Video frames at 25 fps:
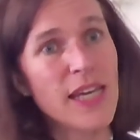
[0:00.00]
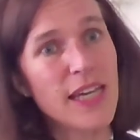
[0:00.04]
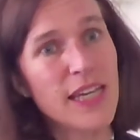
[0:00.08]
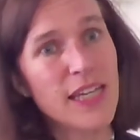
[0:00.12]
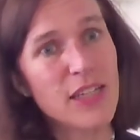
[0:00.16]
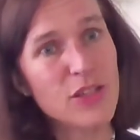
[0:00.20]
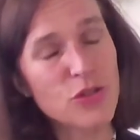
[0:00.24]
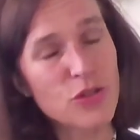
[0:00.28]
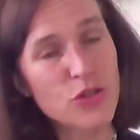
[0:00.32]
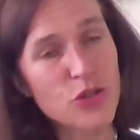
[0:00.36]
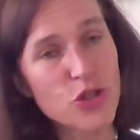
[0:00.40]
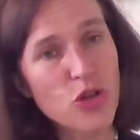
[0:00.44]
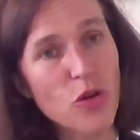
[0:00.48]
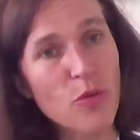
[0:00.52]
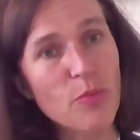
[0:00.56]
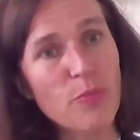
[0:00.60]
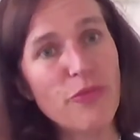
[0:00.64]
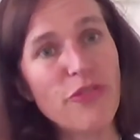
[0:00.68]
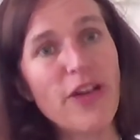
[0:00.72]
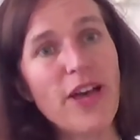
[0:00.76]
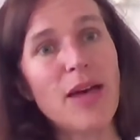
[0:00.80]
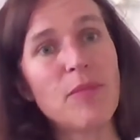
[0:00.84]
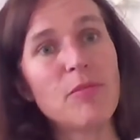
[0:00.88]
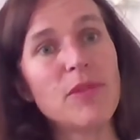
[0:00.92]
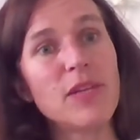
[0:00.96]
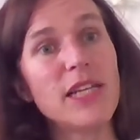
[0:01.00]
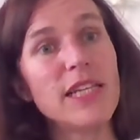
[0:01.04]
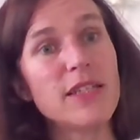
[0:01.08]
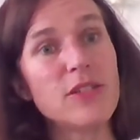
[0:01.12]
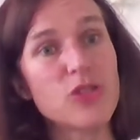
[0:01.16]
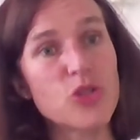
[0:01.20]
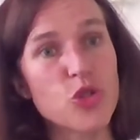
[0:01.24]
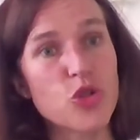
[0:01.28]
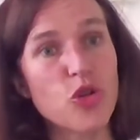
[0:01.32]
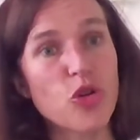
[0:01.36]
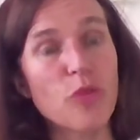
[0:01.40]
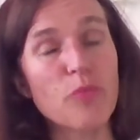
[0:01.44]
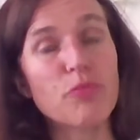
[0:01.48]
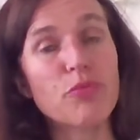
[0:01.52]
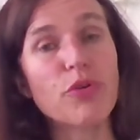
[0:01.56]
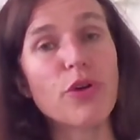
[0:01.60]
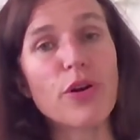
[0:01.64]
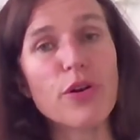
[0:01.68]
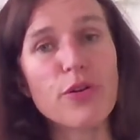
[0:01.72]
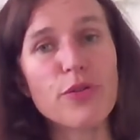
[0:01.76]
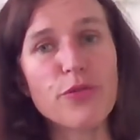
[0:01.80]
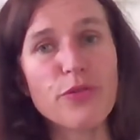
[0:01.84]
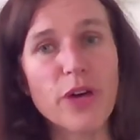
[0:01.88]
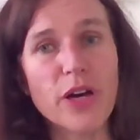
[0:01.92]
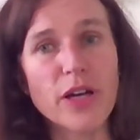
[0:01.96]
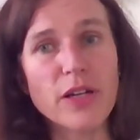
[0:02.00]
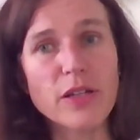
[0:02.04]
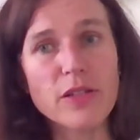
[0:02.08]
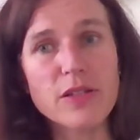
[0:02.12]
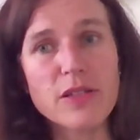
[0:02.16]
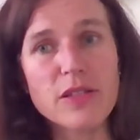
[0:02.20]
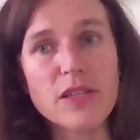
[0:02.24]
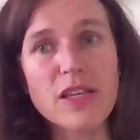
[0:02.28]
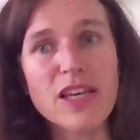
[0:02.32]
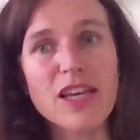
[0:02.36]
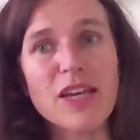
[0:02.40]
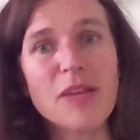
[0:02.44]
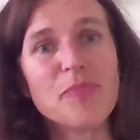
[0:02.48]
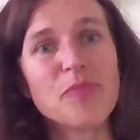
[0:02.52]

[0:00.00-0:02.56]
into job families, job profiles,